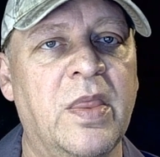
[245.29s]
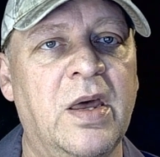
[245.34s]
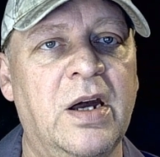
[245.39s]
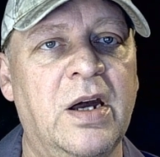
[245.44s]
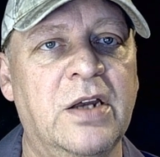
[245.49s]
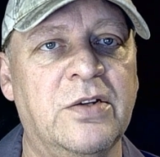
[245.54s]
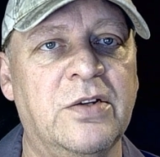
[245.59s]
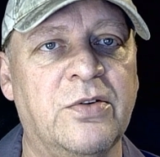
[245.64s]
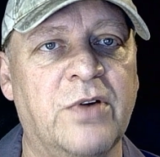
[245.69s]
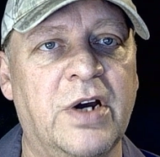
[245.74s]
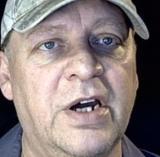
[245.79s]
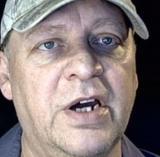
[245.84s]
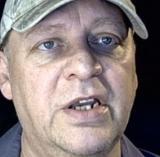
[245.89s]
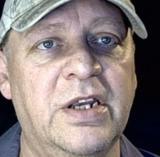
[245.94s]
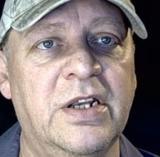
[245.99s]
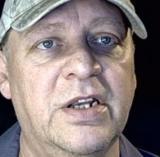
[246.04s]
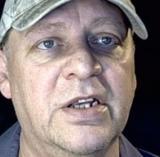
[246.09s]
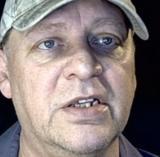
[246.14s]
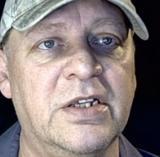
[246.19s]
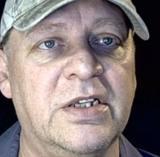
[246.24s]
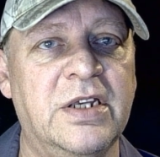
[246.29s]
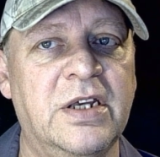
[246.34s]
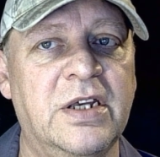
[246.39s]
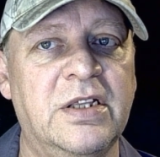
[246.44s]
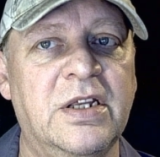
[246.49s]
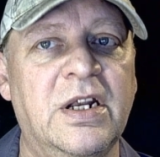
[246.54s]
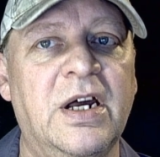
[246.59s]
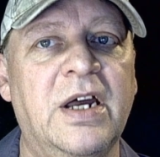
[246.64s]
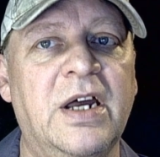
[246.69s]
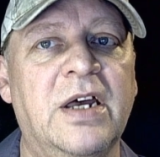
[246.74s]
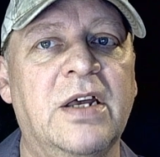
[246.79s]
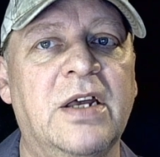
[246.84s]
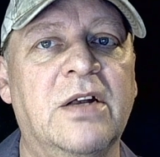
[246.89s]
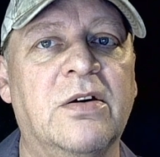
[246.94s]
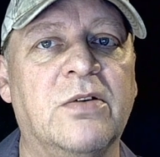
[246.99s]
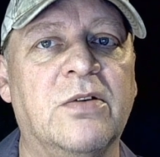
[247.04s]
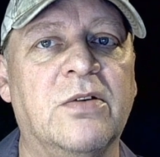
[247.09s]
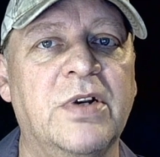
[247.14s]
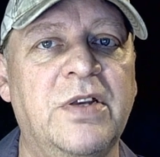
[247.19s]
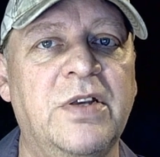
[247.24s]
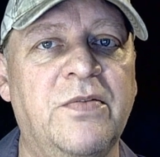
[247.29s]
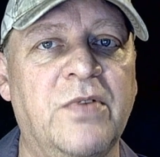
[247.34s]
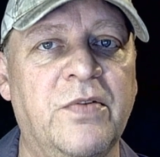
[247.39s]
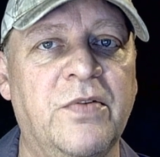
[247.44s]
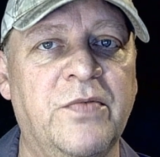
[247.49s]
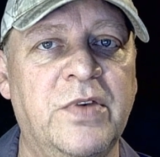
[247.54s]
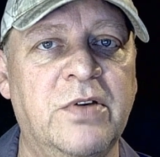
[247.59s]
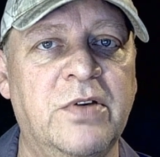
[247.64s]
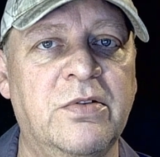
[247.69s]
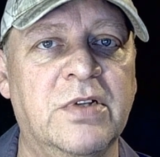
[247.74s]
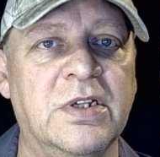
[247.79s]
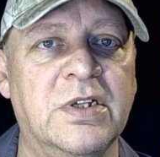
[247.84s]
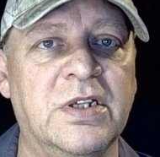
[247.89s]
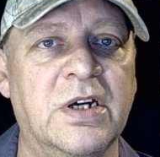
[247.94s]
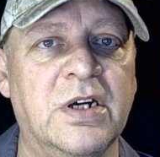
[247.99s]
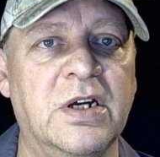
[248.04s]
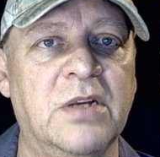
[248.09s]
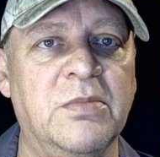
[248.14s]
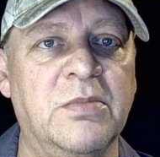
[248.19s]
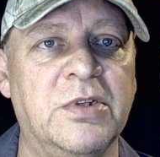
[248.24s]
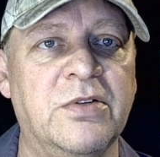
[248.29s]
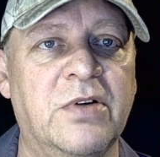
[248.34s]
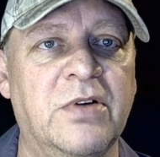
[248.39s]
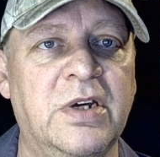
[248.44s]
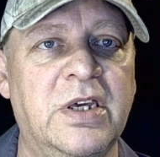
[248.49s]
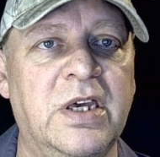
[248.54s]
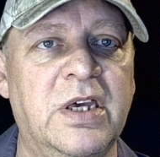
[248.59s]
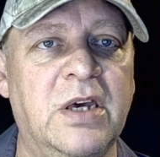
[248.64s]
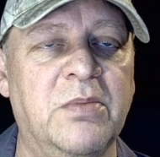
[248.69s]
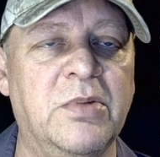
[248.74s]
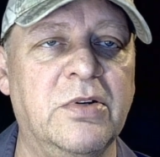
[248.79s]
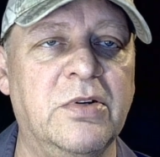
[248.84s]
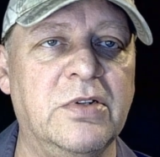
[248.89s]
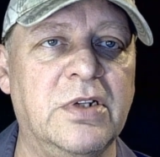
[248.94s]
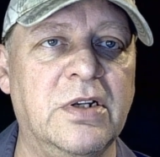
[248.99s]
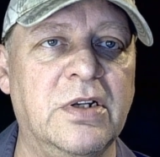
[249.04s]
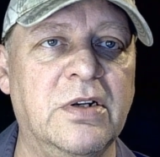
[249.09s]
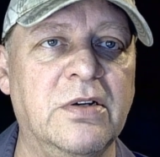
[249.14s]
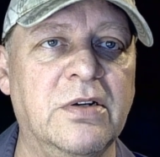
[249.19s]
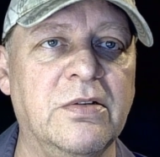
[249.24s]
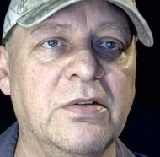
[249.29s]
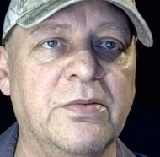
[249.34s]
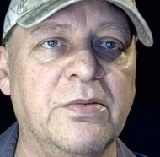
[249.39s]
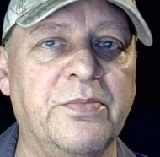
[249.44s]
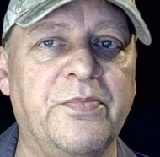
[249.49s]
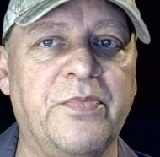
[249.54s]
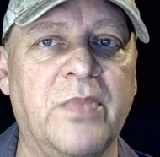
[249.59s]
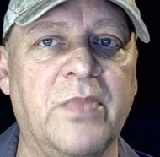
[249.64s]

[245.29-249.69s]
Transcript: I tried and it said that I had already reviewed this item, so I can't post another.